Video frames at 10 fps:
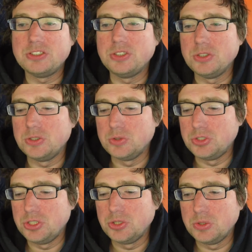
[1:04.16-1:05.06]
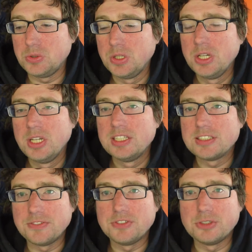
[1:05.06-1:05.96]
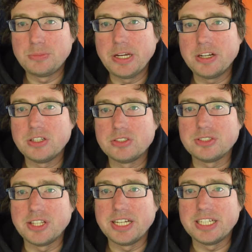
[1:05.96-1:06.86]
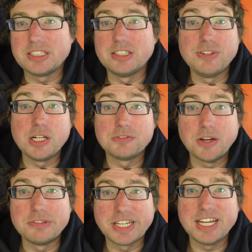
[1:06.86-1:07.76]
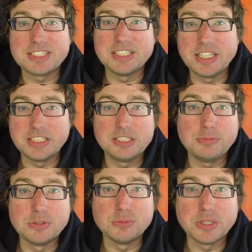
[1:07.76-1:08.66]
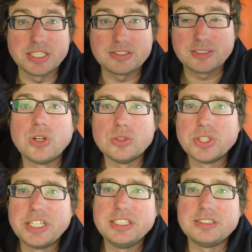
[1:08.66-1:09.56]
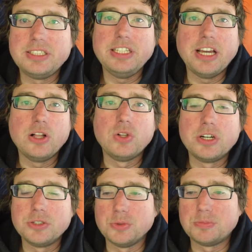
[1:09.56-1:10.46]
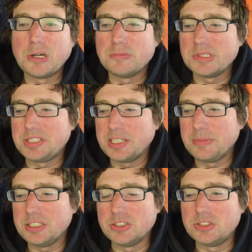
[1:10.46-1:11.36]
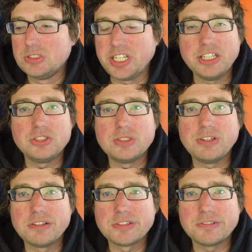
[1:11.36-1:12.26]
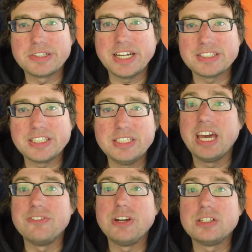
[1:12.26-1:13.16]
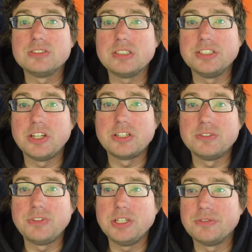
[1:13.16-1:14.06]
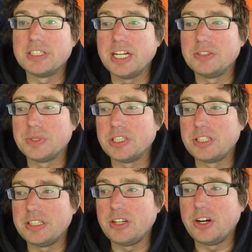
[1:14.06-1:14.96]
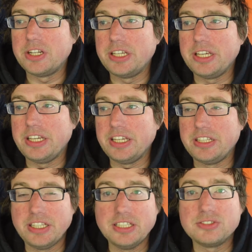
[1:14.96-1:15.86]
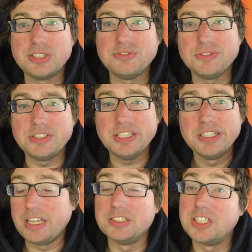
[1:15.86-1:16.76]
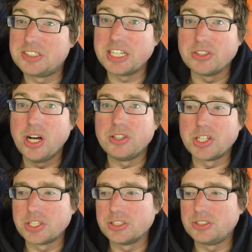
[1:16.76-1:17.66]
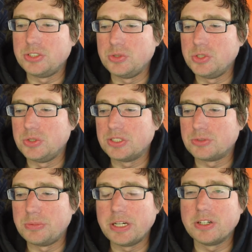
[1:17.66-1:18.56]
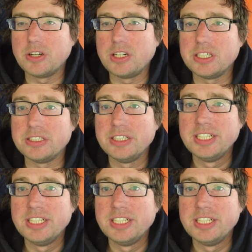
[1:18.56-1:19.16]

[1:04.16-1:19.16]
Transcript: to do some of the repairs, like the valve cover gasket that needs to be replaced. So I was looking to see how long it would probably take me to change the valve cover gasket, and I found another video of a guy doing it on an E-350, and it does take a lot longer to do this repair on